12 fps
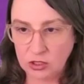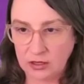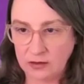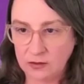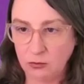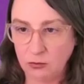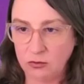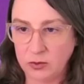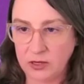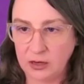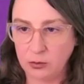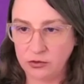And I think we've
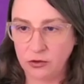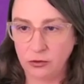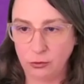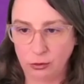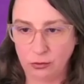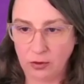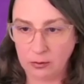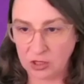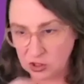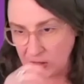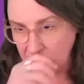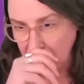been able to learn from
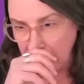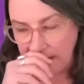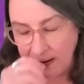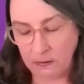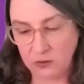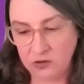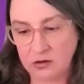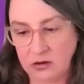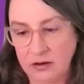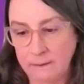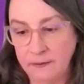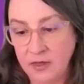each other about
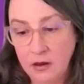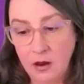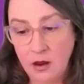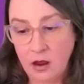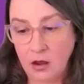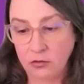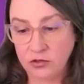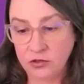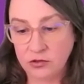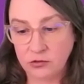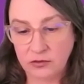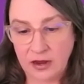how to
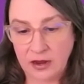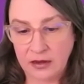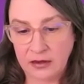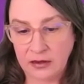do that.